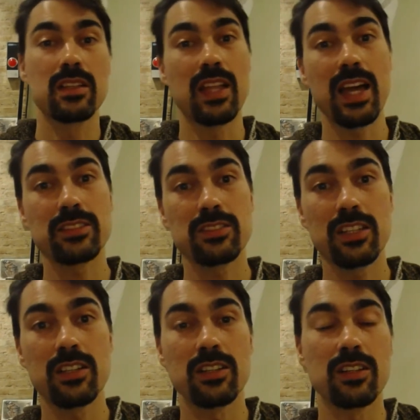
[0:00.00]
Last
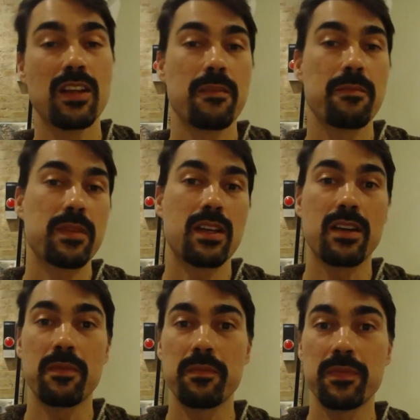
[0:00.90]
year,
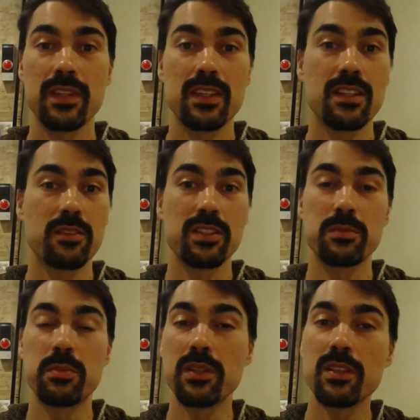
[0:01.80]
you know, this
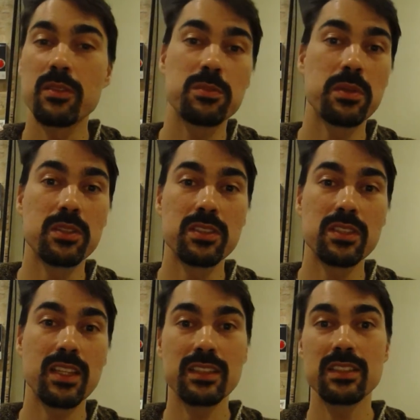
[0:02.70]
building was built in
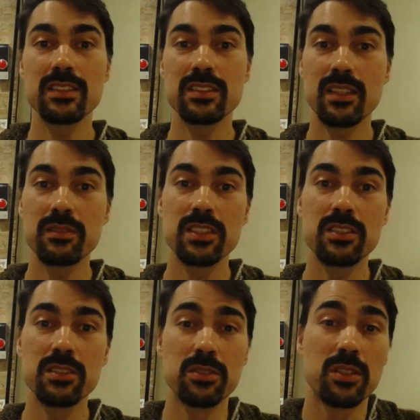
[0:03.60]

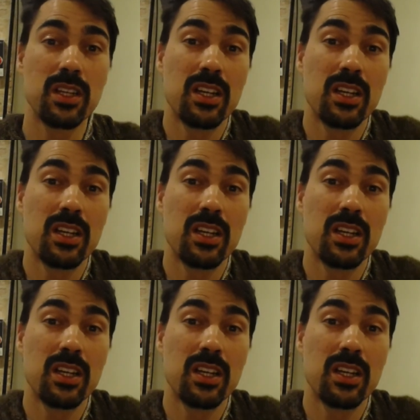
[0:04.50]
1972.